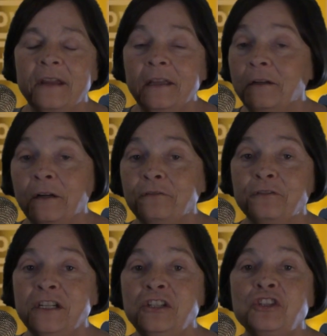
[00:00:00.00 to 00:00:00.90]
and are
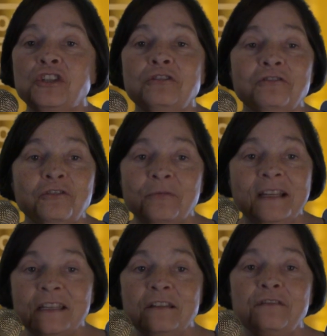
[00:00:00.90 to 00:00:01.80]
free to choose to
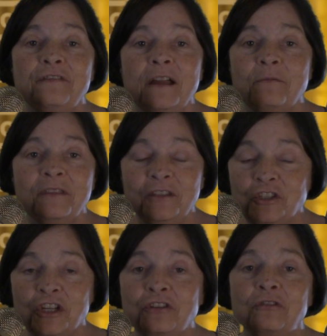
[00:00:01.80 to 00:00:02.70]
identify with the
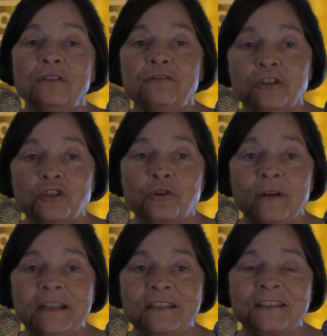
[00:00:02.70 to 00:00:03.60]
gender of their
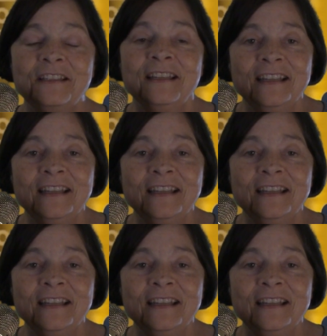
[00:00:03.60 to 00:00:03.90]
choice.